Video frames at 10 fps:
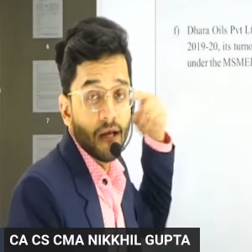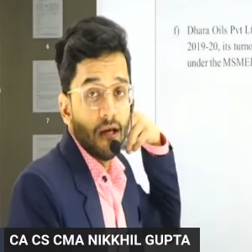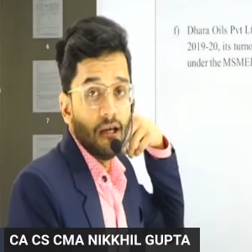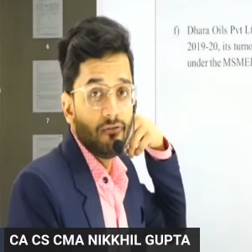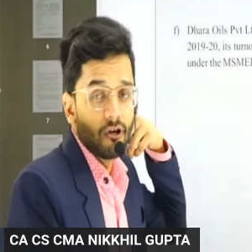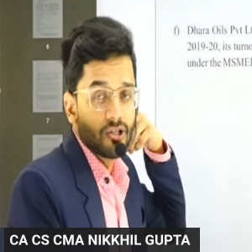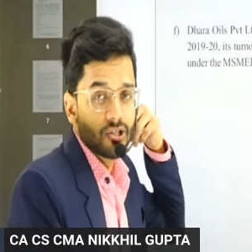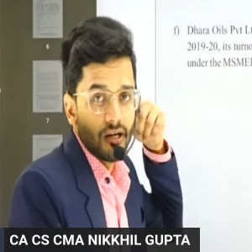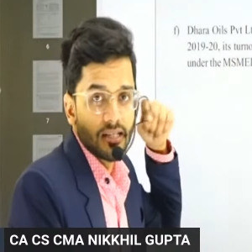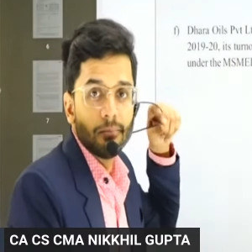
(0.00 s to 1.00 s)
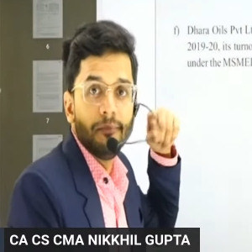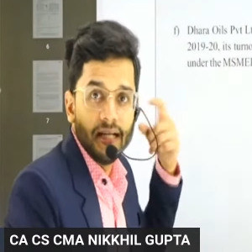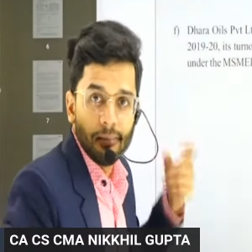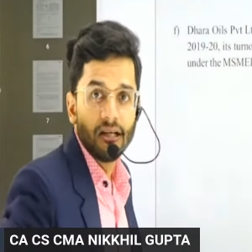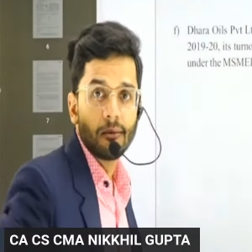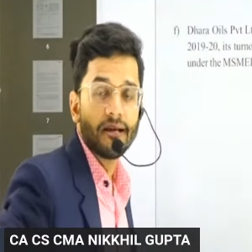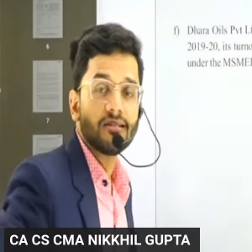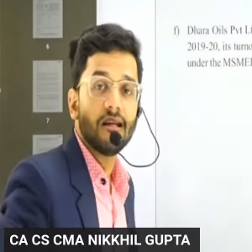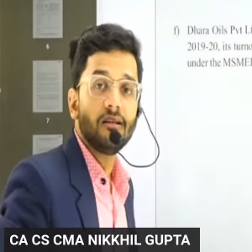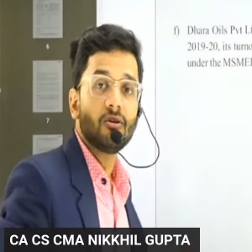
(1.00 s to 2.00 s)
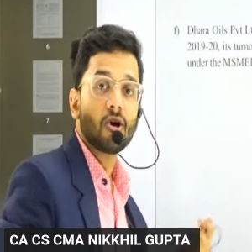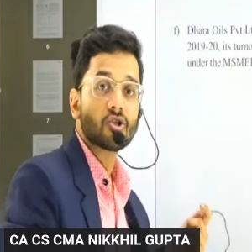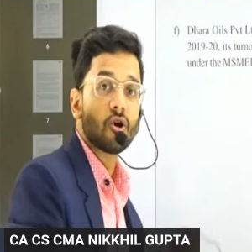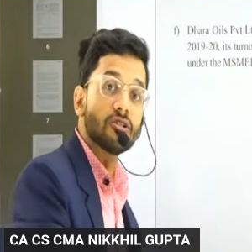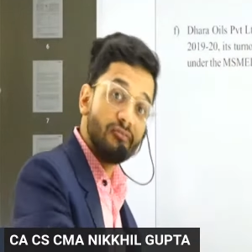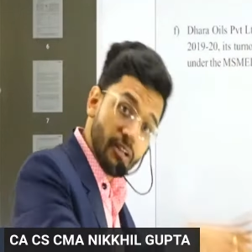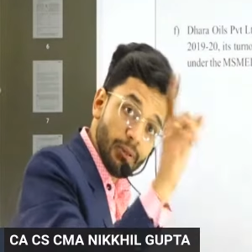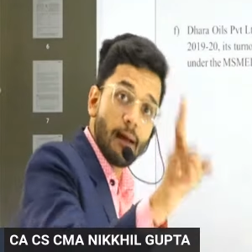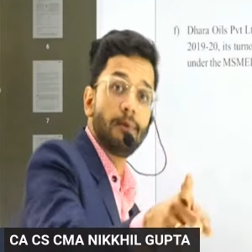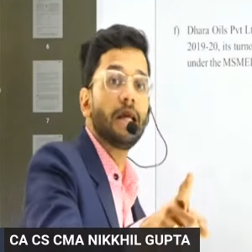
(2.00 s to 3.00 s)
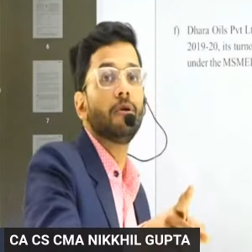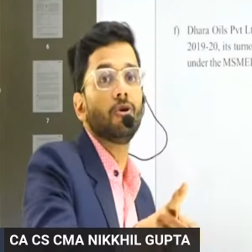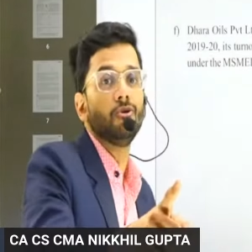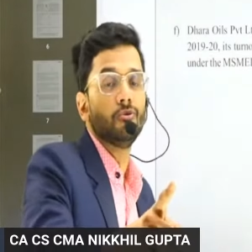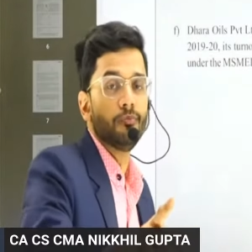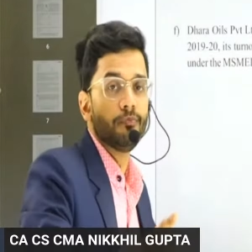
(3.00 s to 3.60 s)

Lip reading: If you're registered as a medium enterprise, then cost records will be applicable on you.